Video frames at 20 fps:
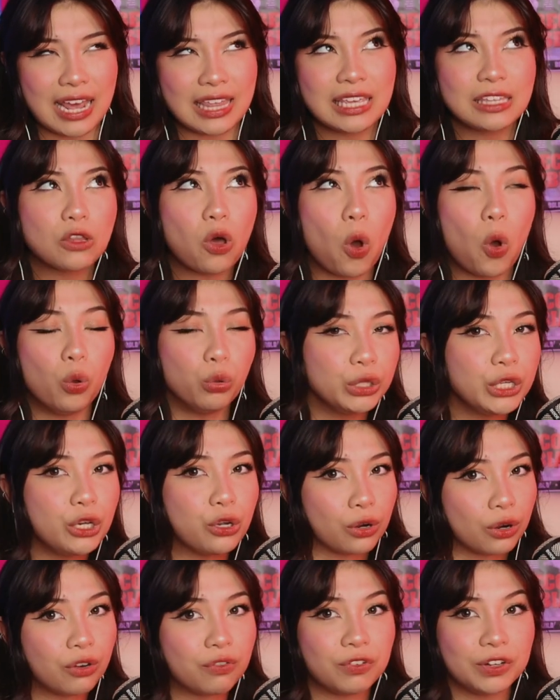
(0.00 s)
I think the only
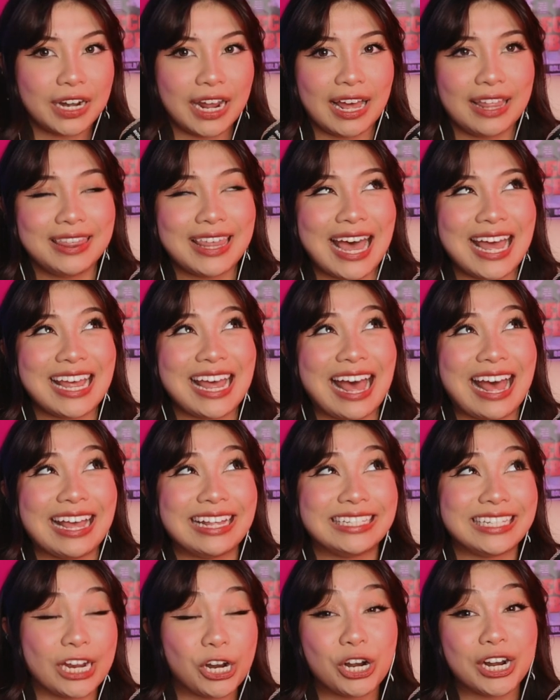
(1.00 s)
girlfriend
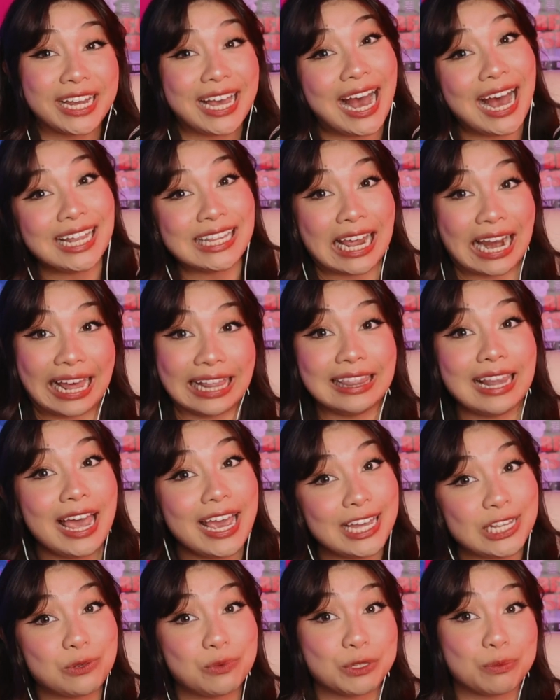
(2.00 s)
that Derek had that I
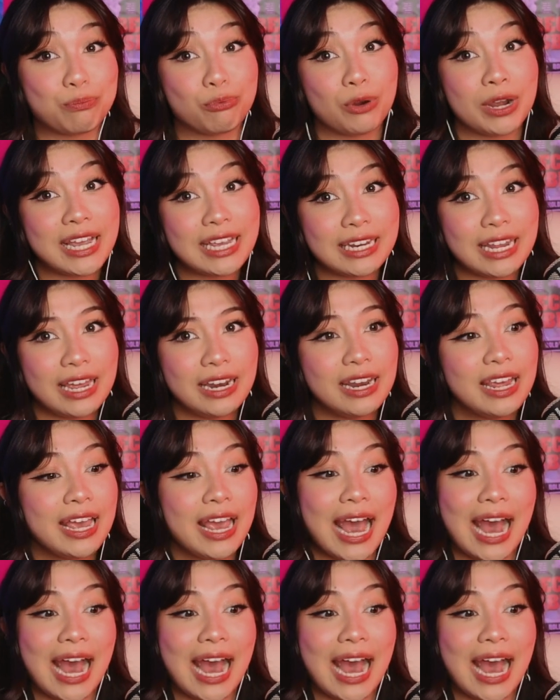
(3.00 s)
liked was Brayden.